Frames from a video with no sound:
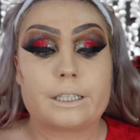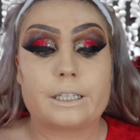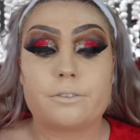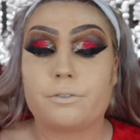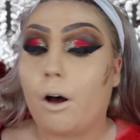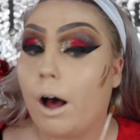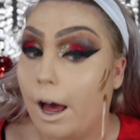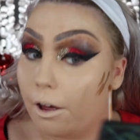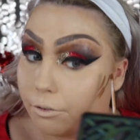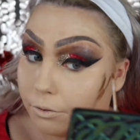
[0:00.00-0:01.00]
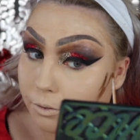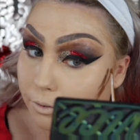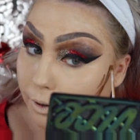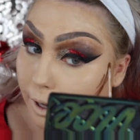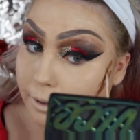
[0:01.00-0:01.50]
in
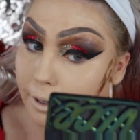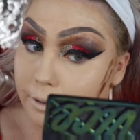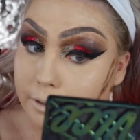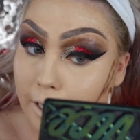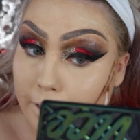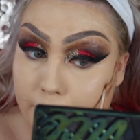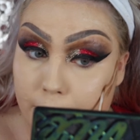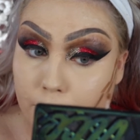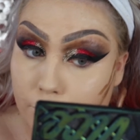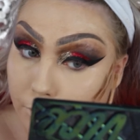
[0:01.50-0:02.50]
5 and then taken